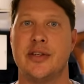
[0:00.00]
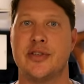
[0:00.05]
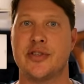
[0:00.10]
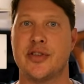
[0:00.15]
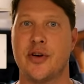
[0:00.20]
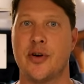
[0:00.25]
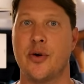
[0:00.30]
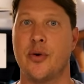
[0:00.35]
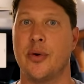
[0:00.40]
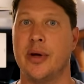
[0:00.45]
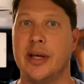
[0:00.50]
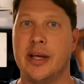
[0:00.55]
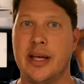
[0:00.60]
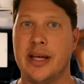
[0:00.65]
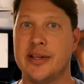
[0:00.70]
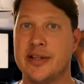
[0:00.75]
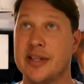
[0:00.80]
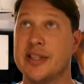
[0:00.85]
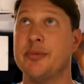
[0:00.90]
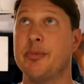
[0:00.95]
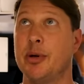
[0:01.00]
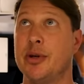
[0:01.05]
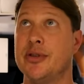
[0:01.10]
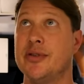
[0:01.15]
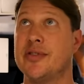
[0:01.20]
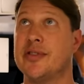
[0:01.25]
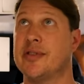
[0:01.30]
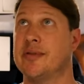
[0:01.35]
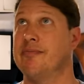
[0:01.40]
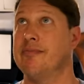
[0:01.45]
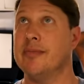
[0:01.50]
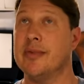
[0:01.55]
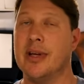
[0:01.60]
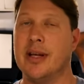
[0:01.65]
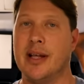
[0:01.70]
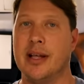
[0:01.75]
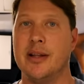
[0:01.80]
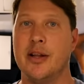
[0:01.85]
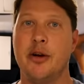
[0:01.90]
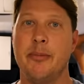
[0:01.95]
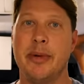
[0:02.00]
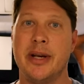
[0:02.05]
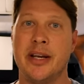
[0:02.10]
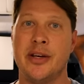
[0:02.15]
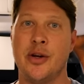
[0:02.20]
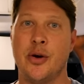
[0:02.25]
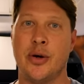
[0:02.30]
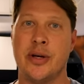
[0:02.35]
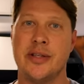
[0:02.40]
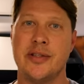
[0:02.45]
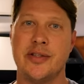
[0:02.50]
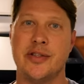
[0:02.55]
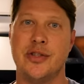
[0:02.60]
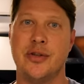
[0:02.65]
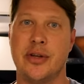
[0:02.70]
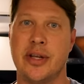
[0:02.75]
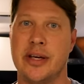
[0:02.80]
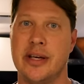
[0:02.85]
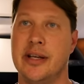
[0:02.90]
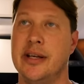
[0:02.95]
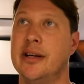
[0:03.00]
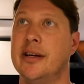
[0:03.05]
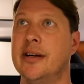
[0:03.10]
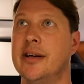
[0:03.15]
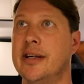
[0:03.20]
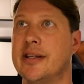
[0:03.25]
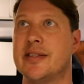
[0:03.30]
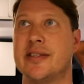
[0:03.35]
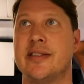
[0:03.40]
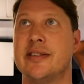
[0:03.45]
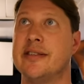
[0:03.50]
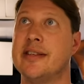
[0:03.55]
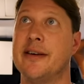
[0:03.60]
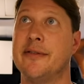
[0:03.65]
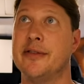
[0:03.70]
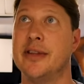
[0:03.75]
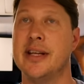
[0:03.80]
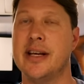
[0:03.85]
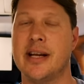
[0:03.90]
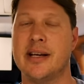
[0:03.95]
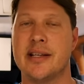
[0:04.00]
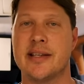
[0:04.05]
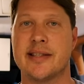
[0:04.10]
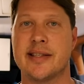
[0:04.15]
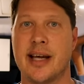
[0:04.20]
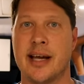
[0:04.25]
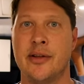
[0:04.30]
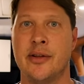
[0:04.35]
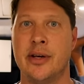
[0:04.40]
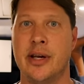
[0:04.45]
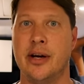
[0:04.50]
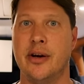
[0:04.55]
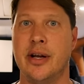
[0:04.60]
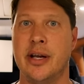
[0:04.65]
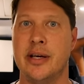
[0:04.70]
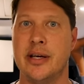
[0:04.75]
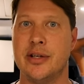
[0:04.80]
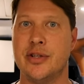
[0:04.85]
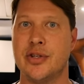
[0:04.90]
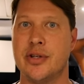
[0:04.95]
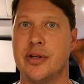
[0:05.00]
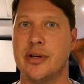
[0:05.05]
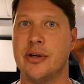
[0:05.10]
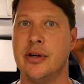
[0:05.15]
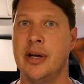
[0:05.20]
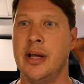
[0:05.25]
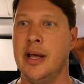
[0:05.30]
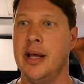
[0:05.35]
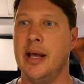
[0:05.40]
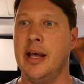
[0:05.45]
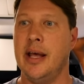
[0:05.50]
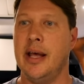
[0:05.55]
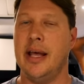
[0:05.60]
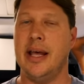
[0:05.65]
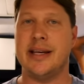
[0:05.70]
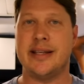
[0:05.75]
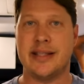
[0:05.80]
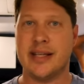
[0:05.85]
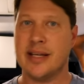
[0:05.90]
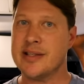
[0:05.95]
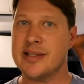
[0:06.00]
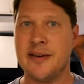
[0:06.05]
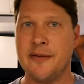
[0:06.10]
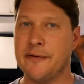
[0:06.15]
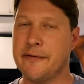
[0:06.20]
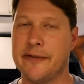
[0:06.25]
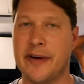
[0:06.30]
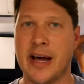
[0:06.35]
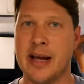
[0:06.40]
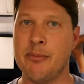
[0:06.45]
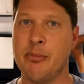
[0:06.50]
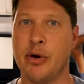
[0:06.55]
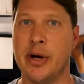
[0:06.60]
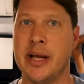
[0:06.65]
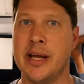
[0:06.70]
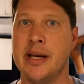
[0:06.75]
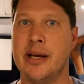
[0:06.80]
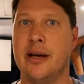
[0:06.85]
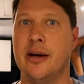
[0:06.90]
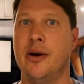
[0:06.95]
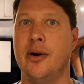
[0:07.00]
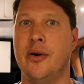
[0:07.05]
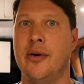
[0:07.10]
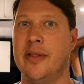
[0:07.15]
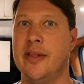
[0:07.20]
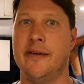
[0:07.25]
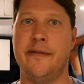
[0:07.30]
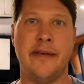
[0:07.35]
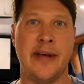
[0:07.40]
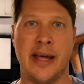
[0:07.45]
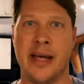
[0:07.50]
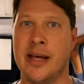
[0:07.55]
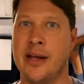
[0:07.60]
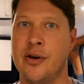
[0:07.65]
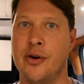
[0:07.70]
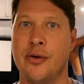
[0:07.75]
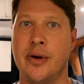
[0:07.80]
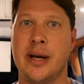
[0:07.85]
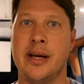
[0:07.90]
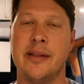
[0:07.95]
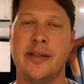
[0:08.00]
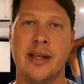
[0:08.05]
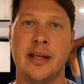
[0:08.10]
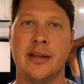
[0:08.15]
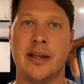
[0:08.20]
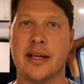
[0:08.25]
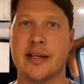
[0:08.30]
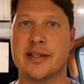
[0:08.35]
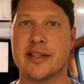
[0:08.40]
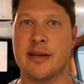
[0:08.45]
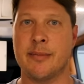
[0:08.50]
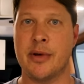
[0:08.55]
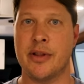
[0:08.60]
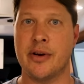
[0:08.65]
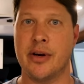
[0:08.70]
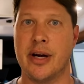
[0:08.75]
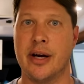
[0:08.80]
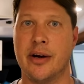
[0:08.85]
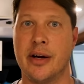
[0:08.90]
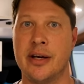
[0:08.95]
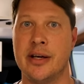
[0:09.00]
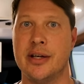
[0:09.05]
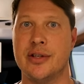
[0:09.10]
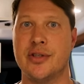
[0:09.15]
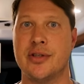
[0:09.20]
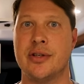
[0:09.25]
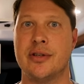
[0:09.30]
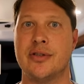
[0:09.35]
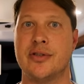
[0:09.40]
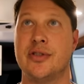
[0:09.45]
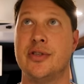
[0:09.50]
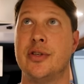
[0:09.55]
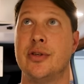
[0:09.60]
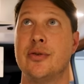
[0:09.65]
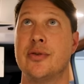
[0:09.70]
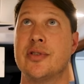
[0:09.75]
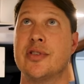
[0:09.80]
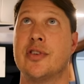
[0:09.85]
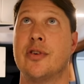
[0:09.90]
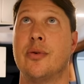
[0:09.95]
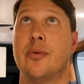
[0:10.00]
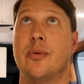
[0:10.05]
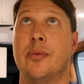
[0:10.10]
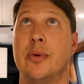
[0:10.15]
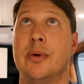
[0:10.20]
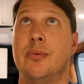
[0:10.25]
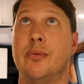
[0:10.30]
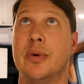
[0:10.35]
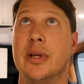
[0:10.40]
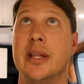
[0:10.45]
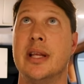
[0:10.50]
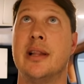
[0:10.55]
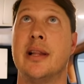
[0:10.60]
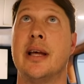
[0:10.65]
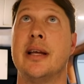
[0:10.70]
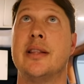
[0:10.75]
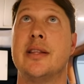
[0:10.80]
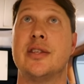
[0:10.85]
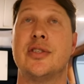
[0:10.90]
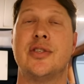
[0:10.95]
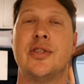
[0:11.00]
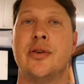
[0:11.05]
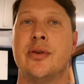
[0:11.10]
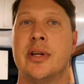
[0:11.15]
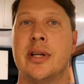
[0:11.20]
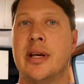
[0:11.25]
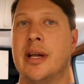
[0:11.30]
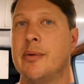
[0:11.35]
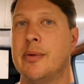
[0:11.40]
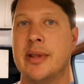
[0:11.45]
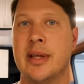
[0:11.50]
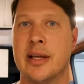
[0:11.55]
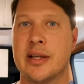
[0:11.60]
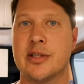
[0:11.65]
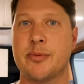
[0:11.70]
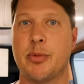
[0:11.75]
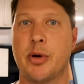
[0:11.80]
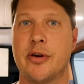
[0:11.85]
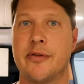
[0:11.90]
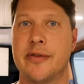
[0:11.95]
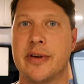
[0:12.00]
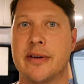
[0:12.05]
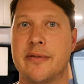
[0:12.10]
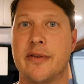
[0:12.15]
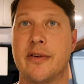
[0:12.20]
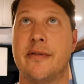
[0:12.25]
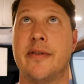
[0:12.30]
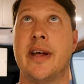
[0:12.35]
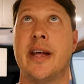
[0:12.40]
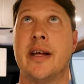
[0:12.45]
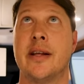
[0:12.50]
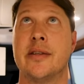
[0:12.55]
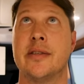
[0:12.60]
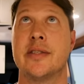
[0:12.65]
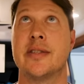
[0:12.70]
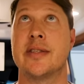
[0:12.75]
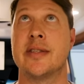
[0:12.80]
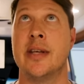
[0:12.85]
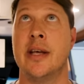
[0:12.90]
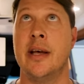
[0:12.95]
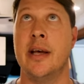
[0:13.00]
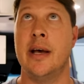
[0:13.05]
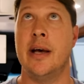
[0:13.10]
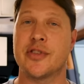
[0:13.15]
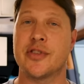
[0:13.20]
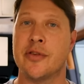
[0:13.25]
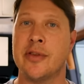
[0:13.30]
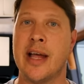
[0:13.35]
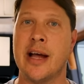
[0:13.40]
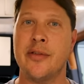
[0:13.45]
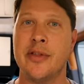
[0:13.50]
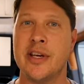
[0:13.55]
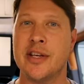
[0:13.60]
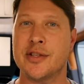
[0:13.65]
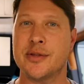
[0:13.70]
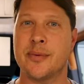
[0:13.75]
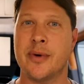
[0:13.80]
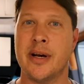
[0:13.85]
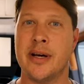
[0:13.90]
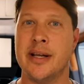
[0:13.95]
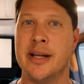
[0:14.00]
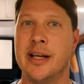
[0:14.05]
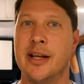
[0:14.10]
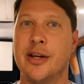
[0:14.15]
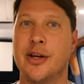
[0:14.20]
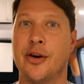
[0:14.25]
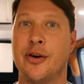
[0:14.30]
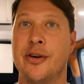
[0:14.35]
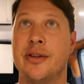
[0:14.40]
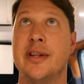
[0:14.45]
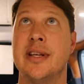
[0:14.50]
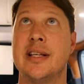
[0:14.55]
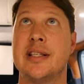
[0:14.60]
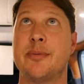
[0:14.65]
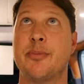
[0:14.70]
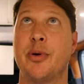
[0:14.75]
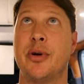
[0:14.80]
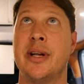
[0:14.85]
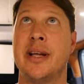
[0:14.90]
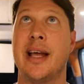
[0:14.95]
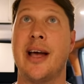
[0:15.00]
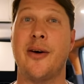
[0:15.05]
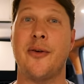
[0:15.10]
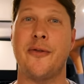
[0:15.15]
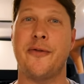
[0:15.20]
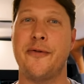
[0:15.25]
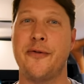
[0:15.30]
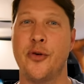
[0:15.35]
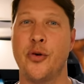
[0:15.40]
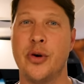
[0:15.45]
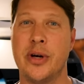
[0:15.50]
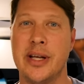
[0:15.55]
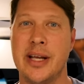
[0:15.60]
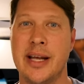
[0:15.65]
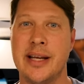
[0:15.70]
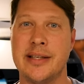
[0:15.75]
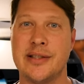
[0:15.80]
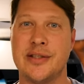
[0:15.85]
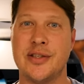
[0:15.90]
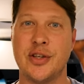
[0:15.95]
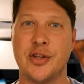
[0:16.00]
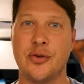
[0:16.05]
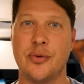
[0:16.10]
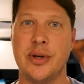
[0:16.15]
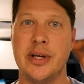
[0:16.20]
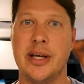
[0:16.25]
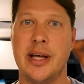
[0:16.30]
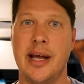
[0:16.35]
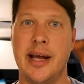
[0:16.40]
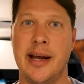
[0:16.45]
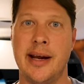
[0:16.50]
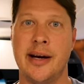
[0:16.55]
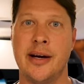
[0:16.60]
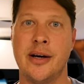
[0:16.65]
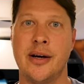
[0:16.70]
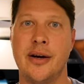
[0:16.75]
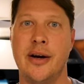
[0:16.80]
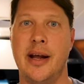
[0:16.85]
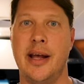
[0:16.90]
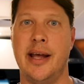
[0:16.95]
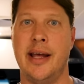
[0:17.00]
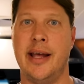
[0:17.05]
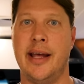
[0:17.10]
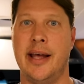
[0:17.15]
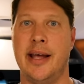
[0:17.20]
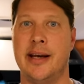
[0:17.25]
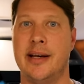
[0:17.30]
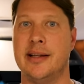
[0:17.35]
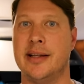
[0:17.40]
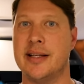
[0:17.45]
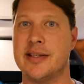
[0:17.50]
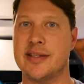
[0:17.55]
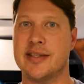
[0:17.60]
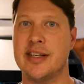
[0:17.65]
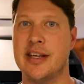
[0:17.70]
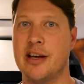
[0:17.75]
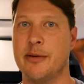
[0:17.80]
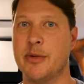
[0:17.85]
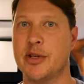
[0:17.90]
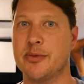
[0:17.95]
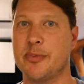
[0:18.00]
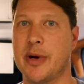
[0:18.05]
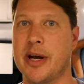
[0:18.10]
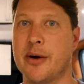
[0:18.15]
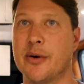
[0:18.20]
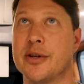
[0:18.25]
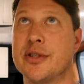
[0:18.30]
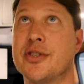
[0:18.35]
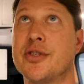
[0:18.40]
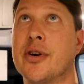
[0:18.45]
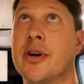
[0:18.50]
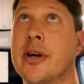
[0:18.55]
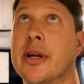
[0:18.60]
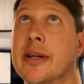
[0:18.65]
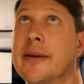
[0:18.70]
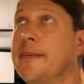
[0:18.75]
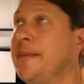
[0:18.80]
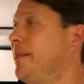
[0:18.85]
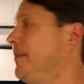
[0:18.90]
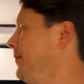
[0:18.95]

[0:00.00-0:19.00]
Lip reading: So it does produce a little bit of noise, you can hear. It's definitely not a silent air conditioner. It doesn't vibrate the van or anything like some other air conditioners do, so we really like this unit. I think it's perfect for vans. So now that it's running, currently it's putting out 48 degree air, and let's see how much power it's drawing.